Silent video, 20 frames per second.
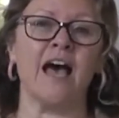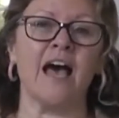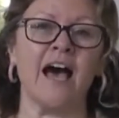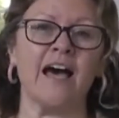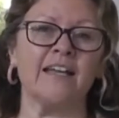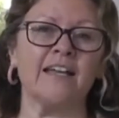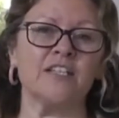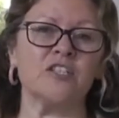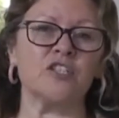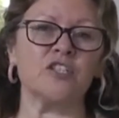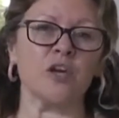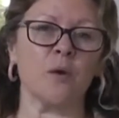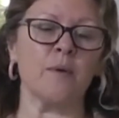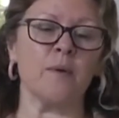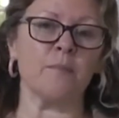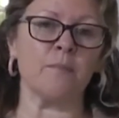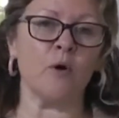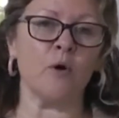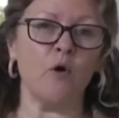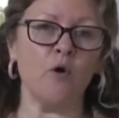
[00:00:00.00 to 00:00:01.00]
And it's so
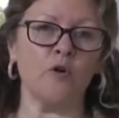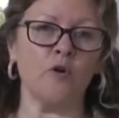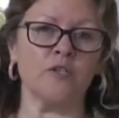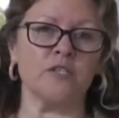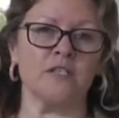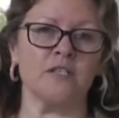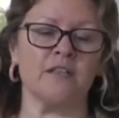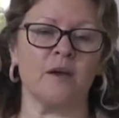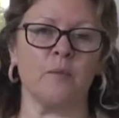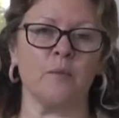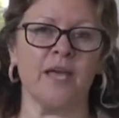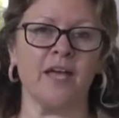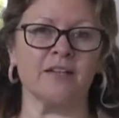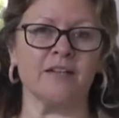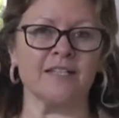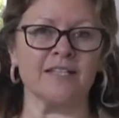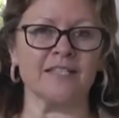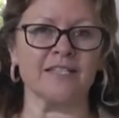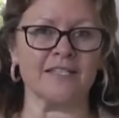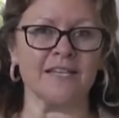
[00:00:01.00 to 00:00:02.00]
important that we
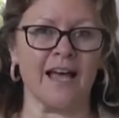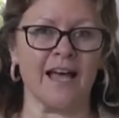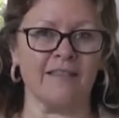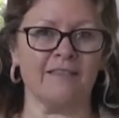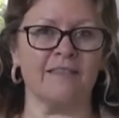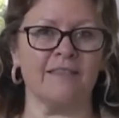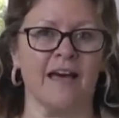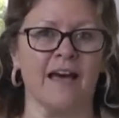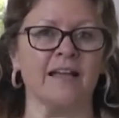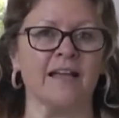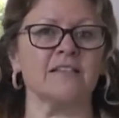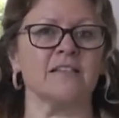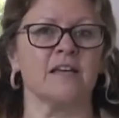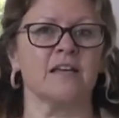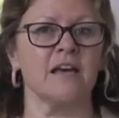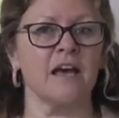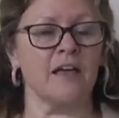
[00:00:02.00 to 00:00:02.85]
understand that